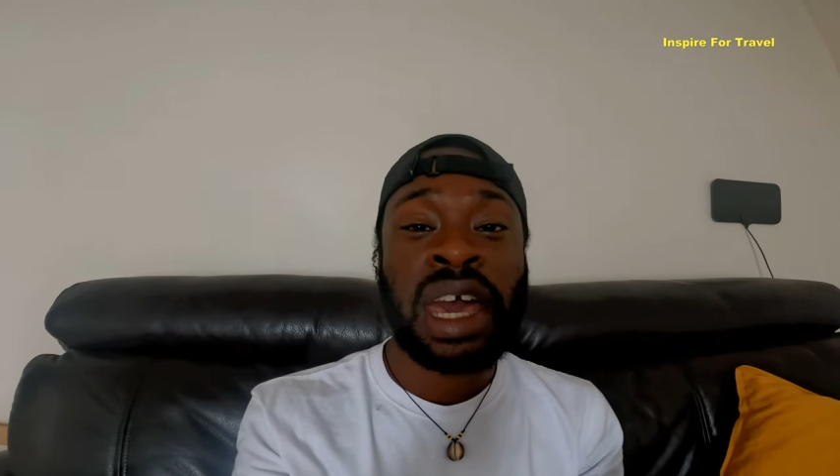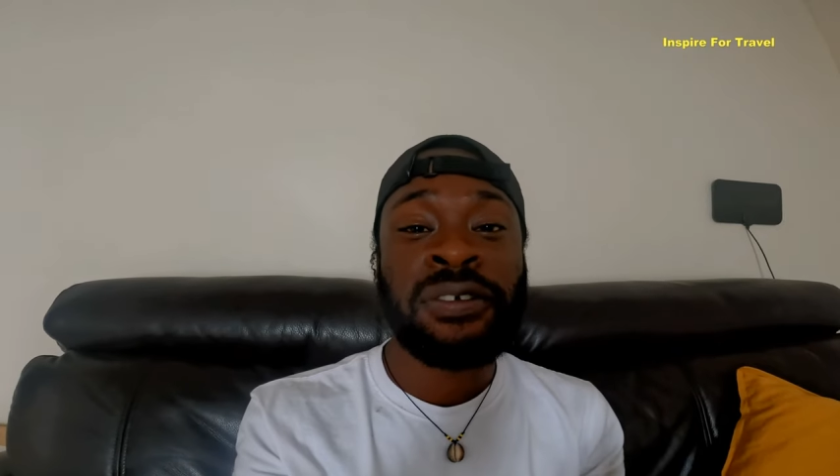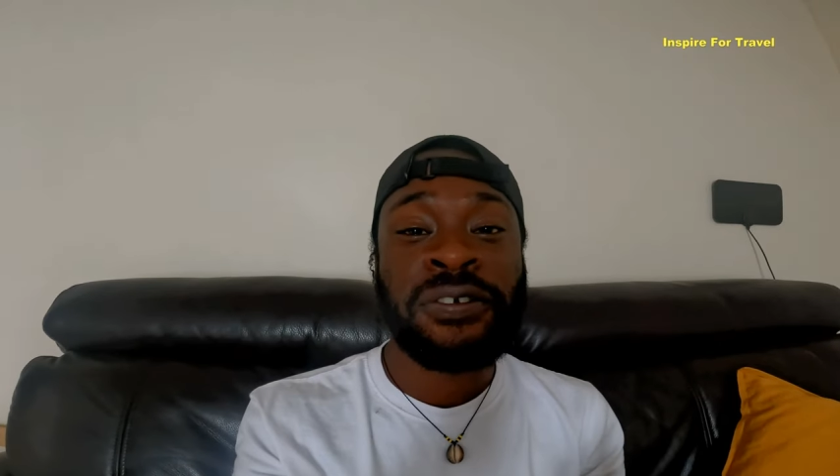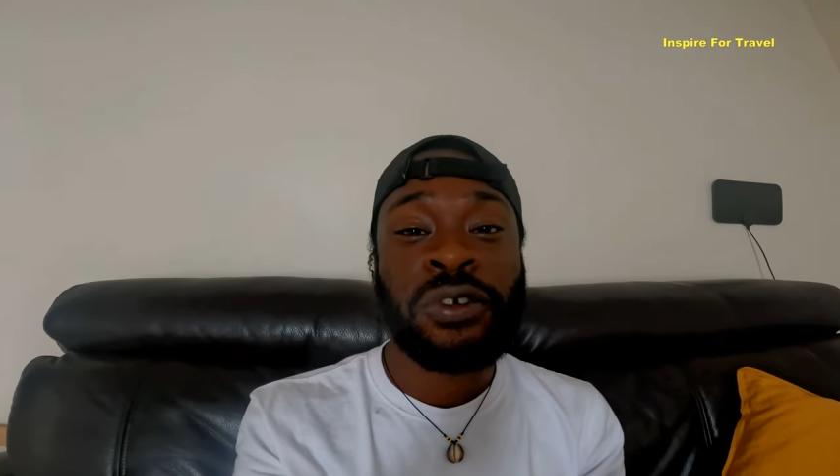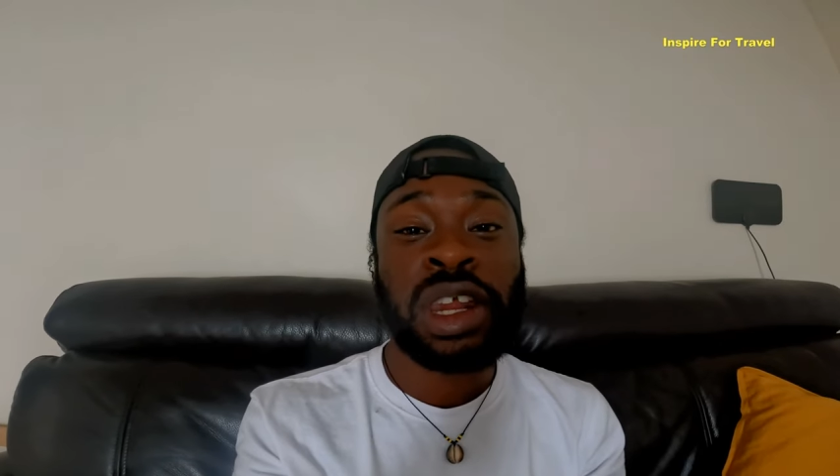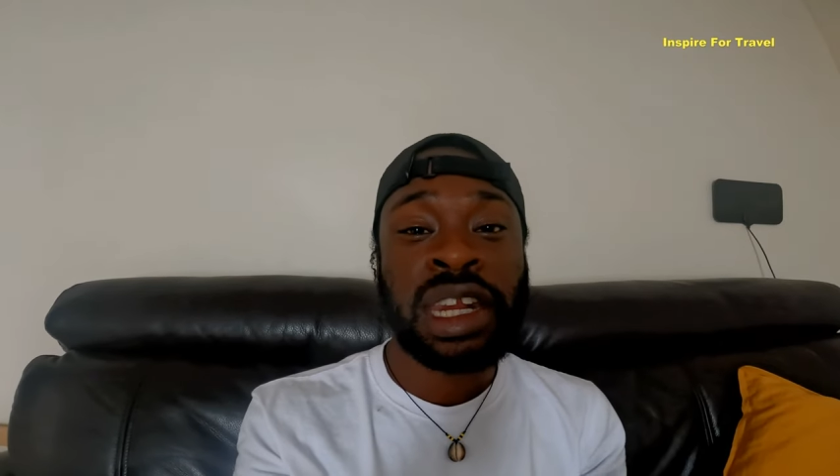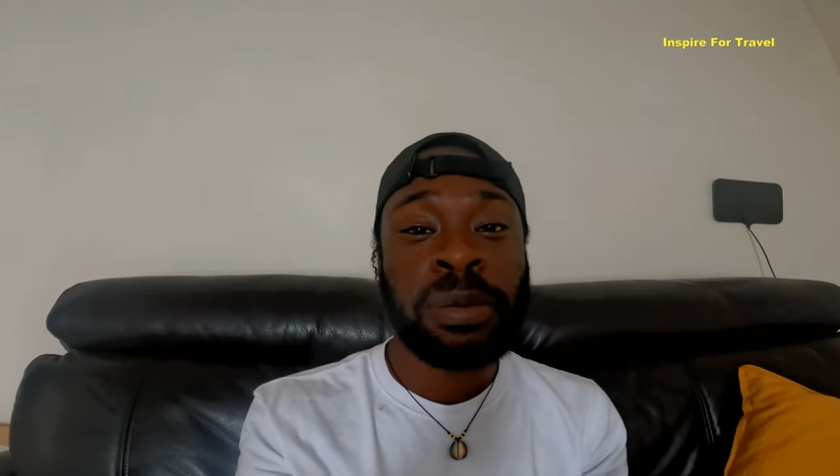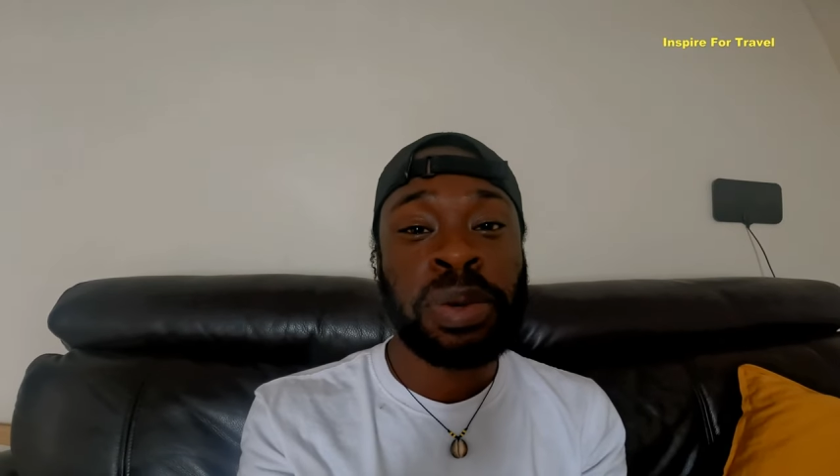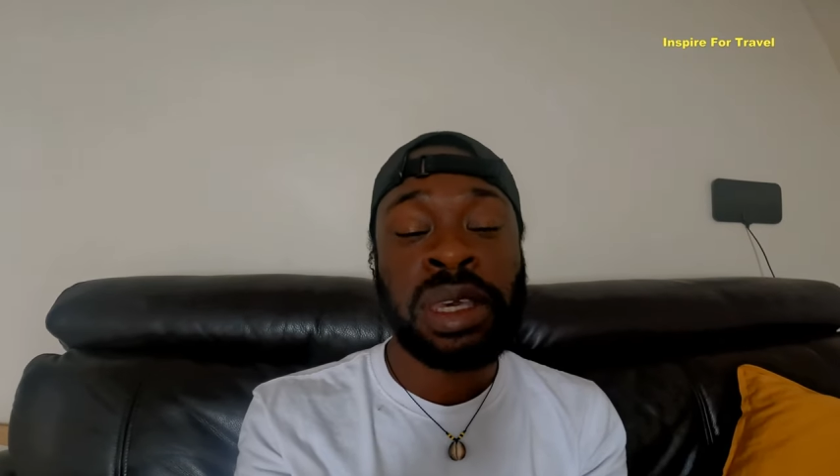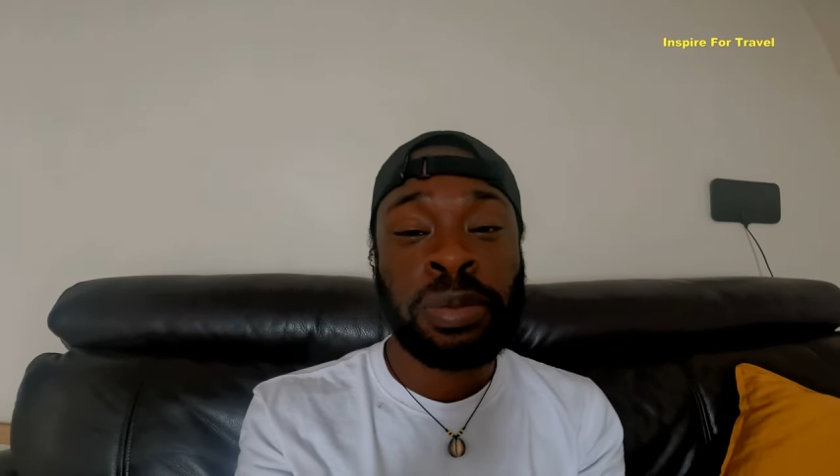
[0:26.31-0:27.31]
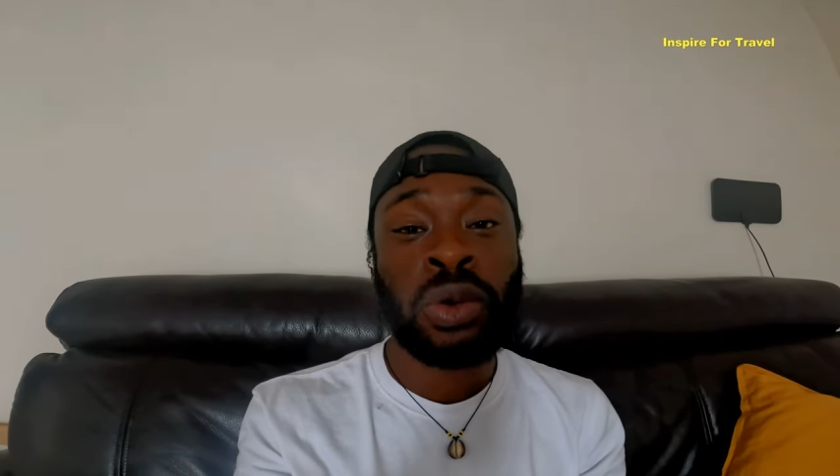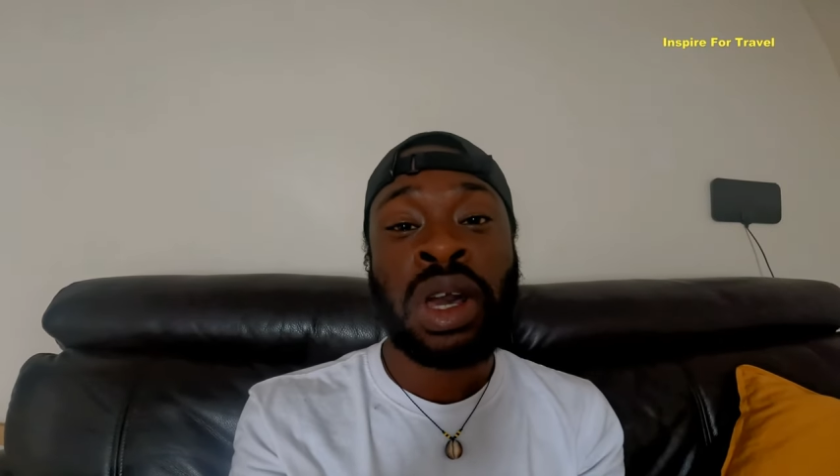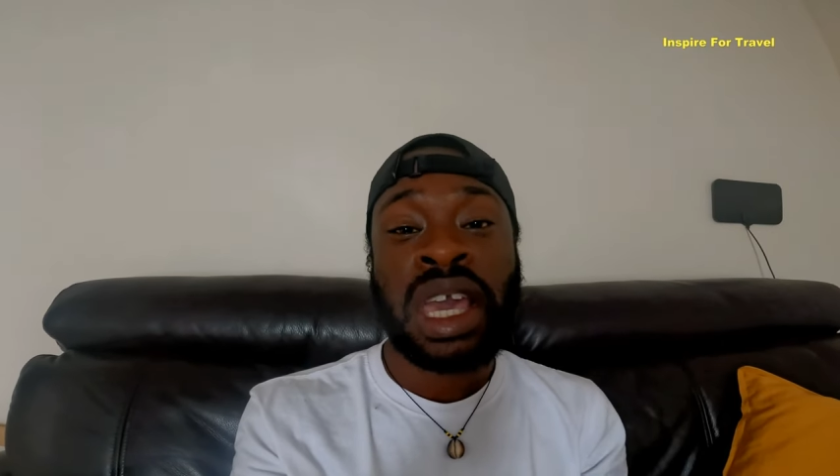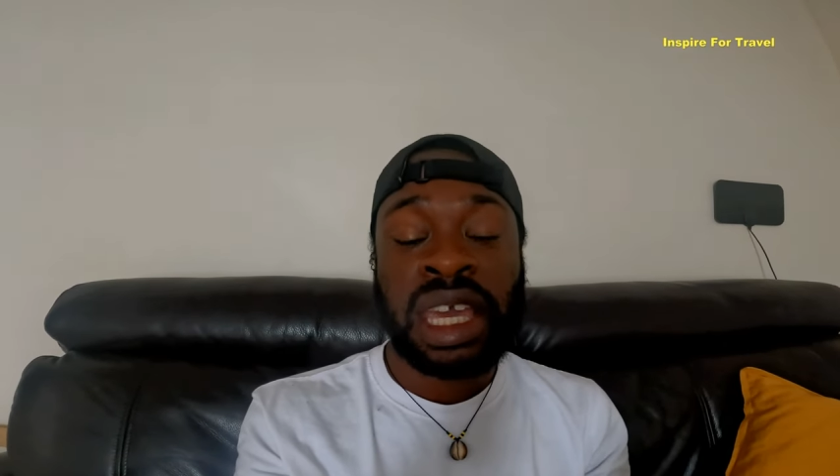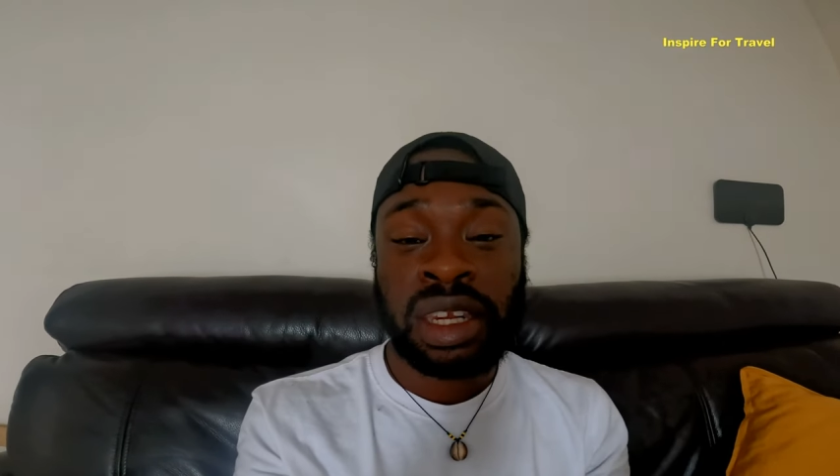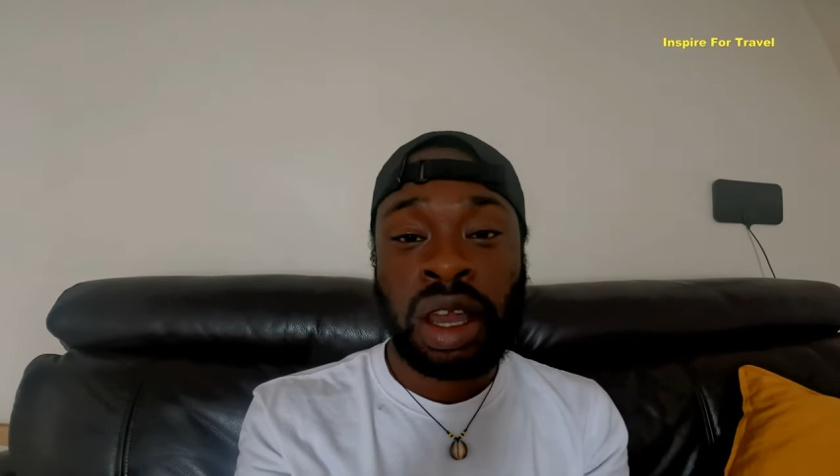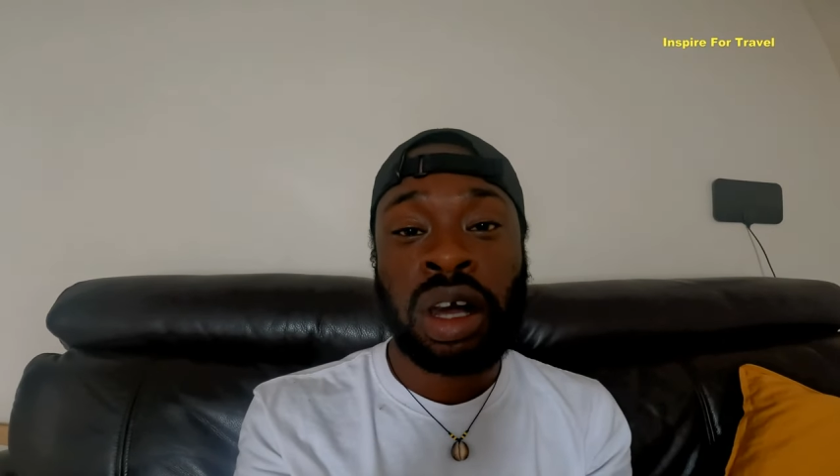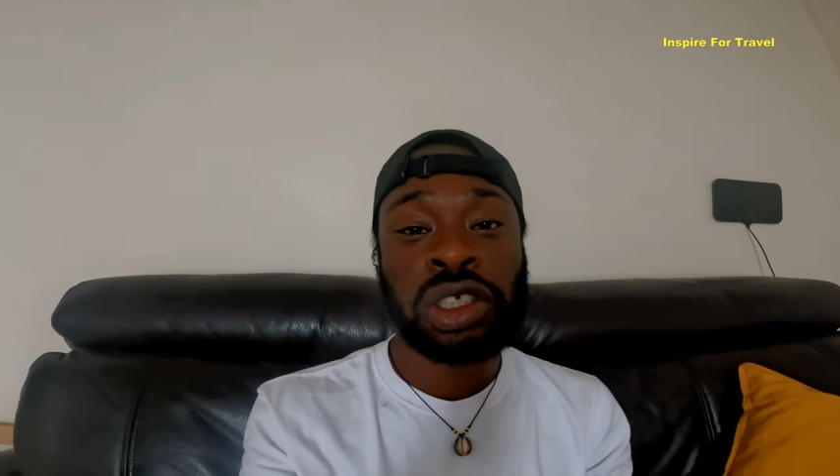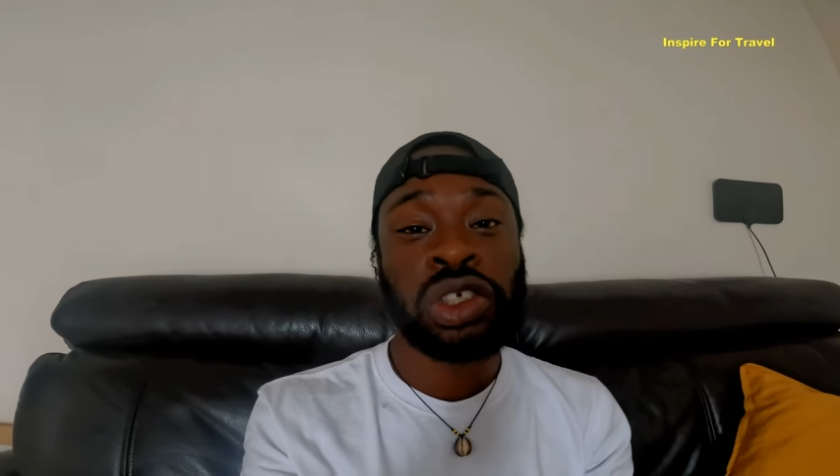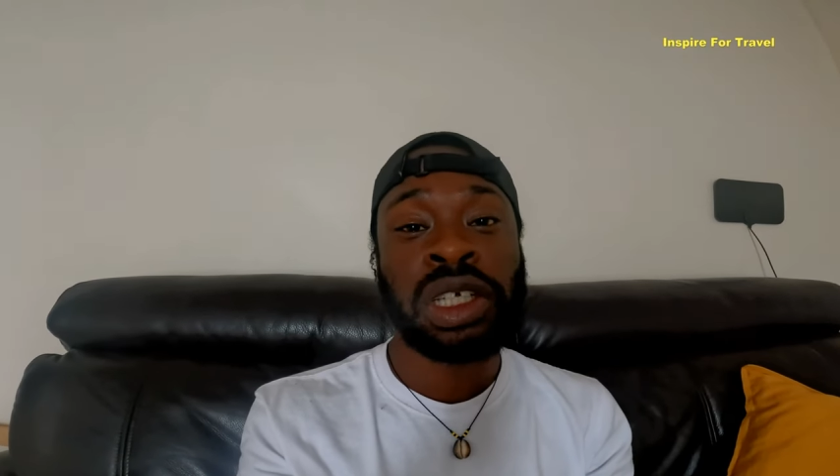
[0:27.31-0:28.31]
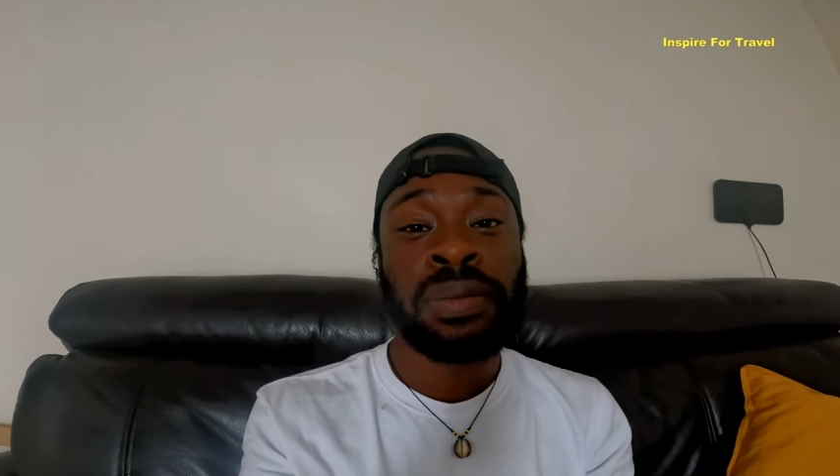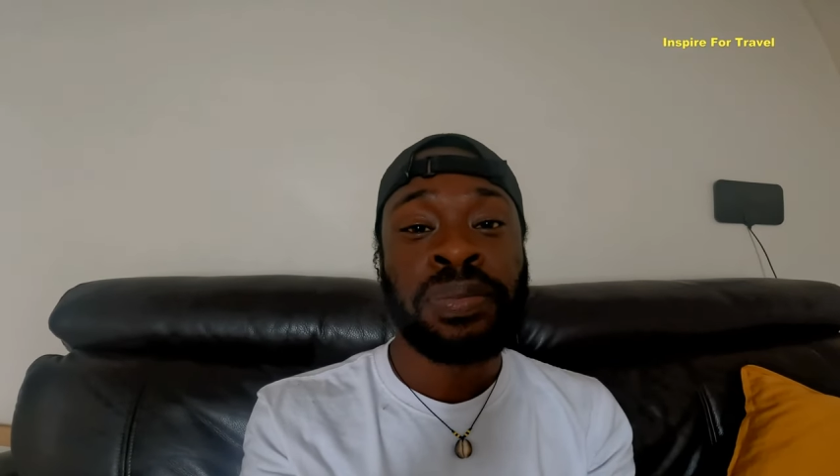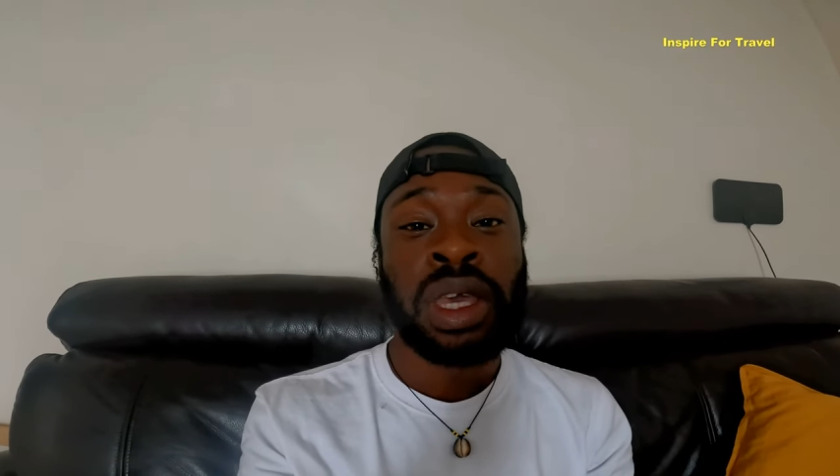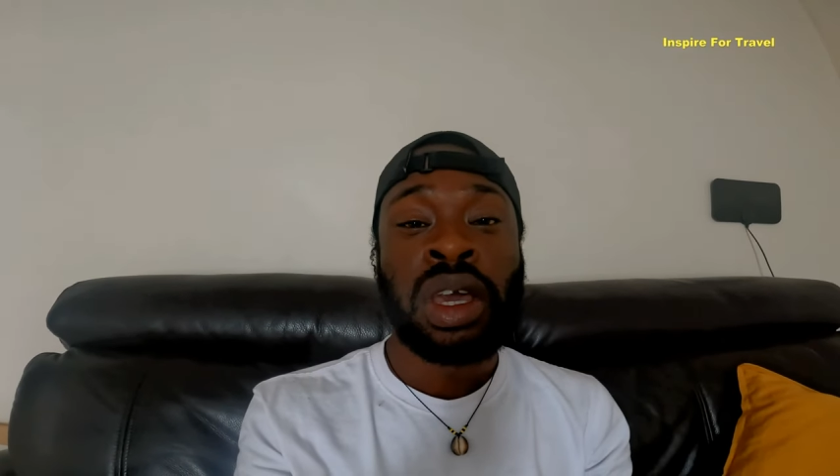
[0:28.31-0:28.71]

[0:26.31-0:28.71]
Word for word: and friendly people in the country.